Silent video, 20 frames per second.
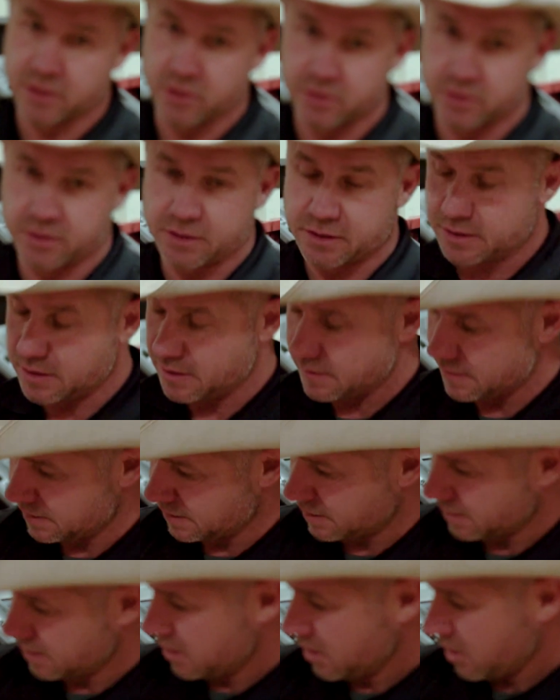good,
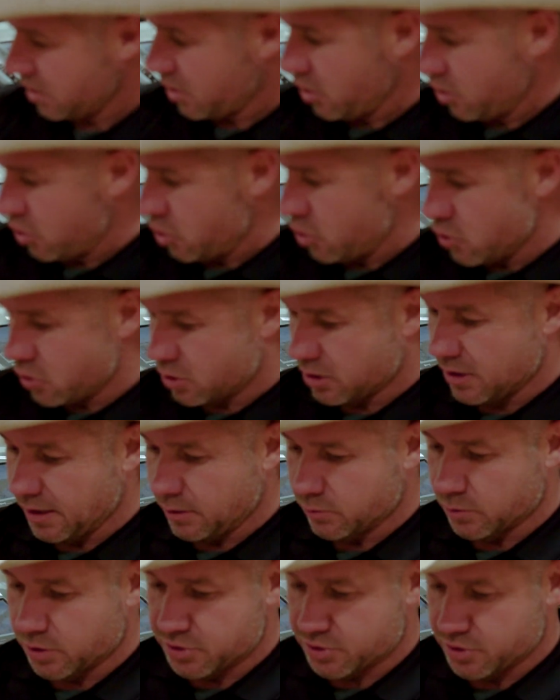you
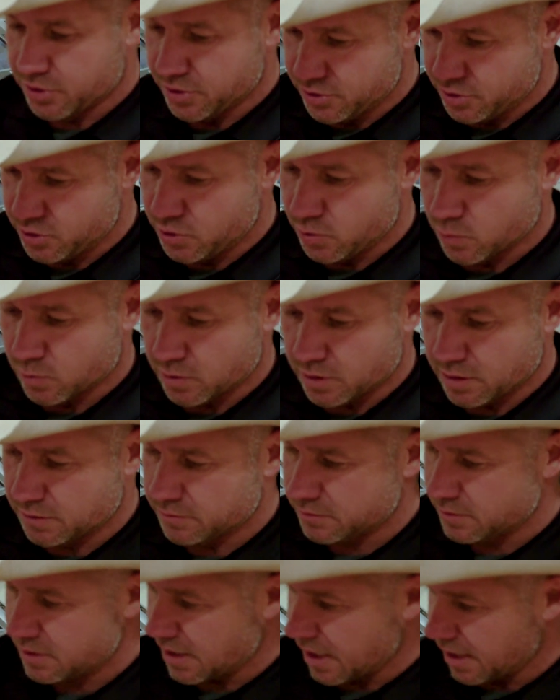clean one as good as you
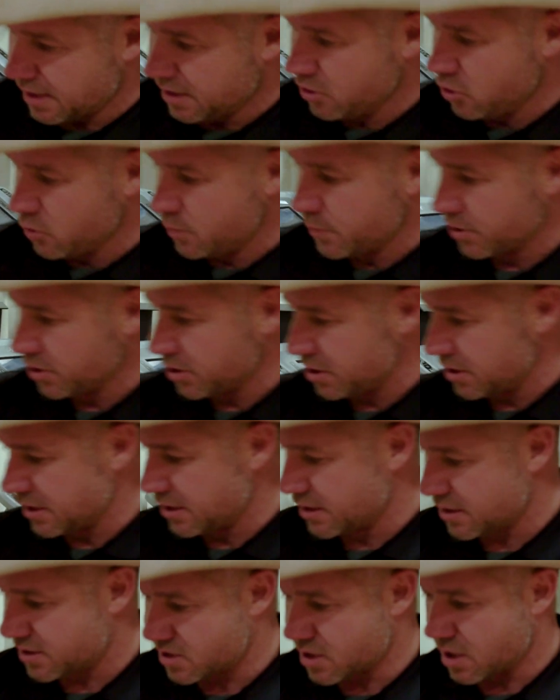want, and then you put it
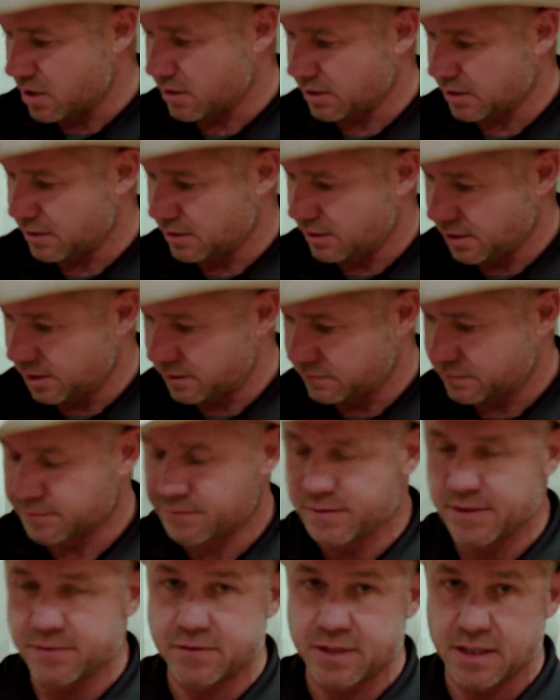in the sonic cleaner for
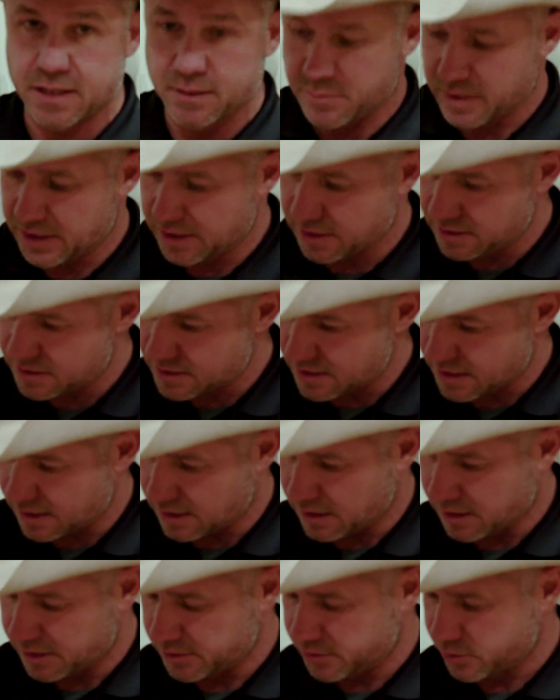15 minutes at
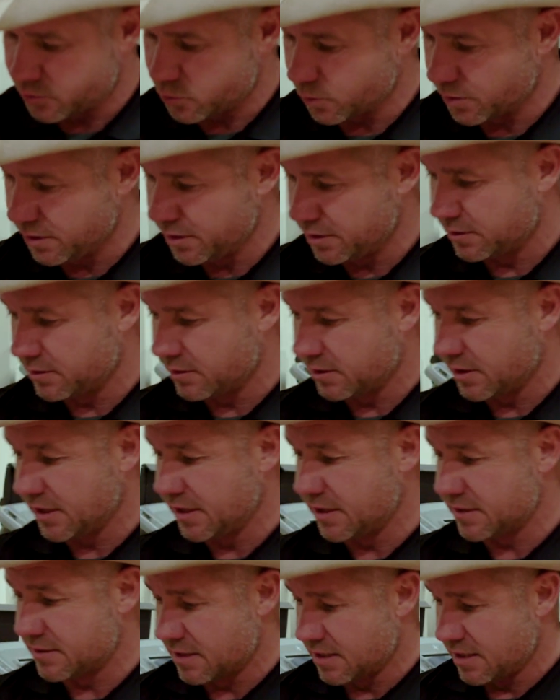120
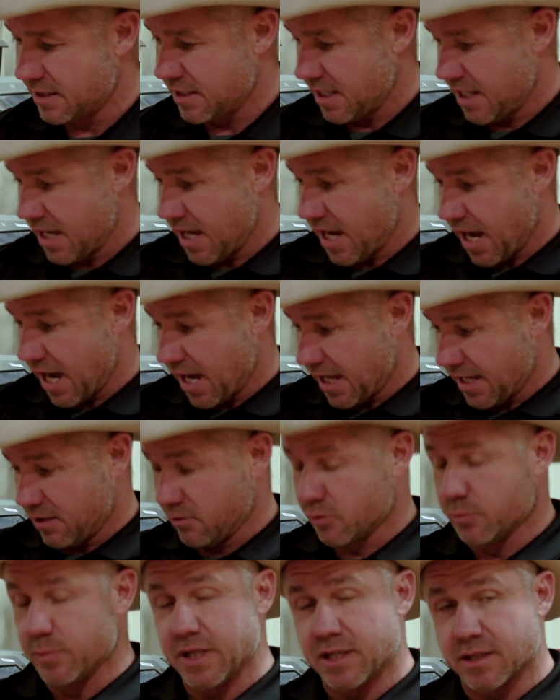degrees, and it
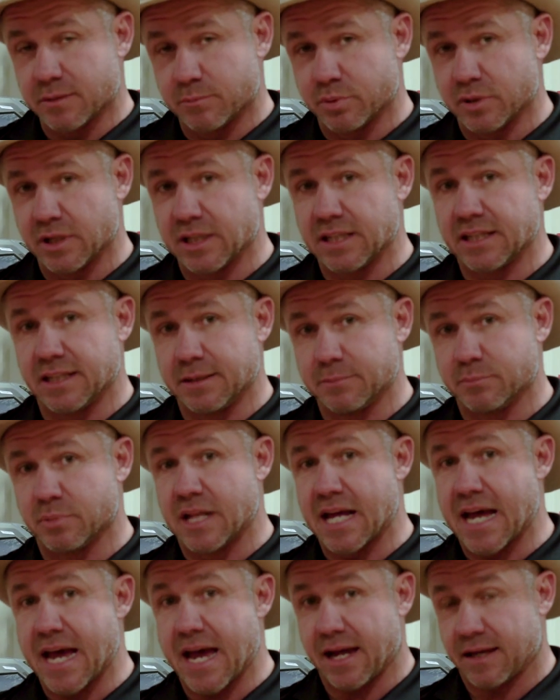will be completely
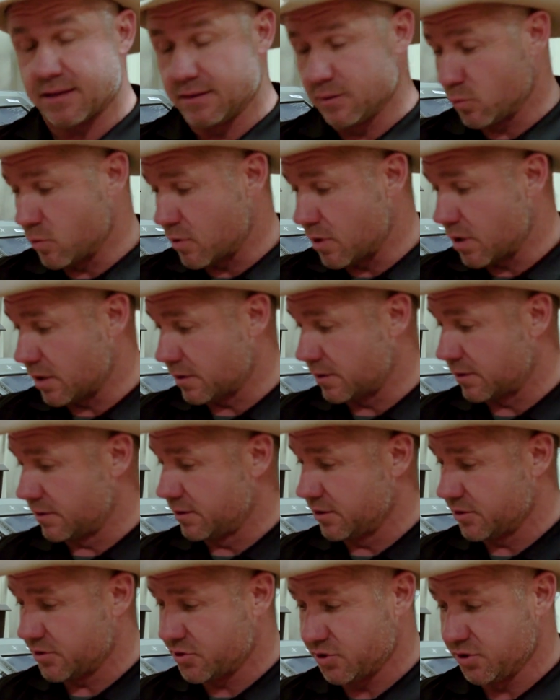black. The water
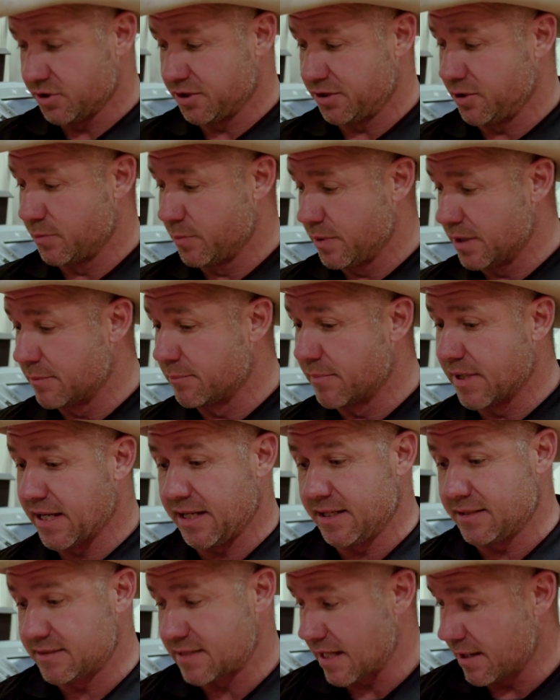and the soot, you'll be
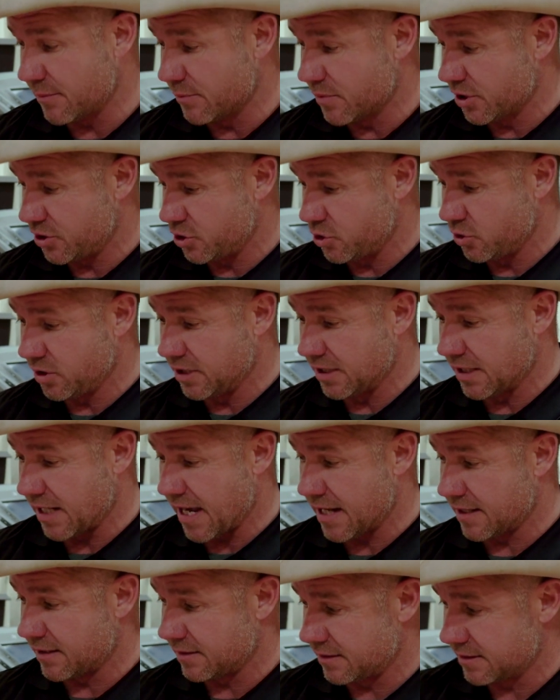amazed how much you get
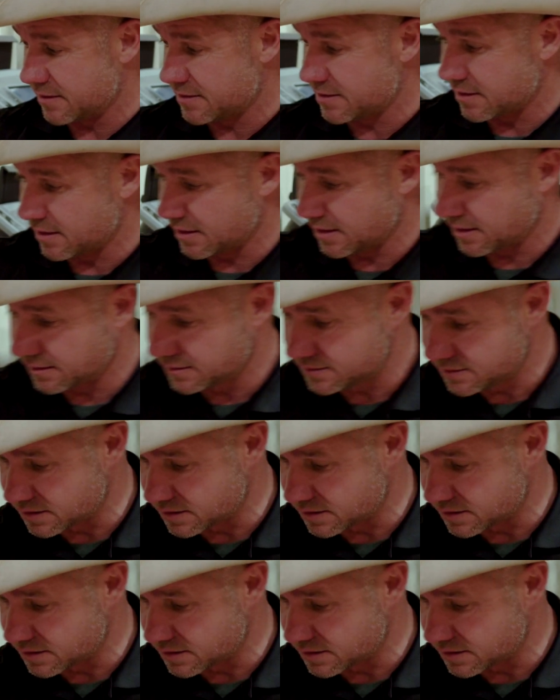out of this thing.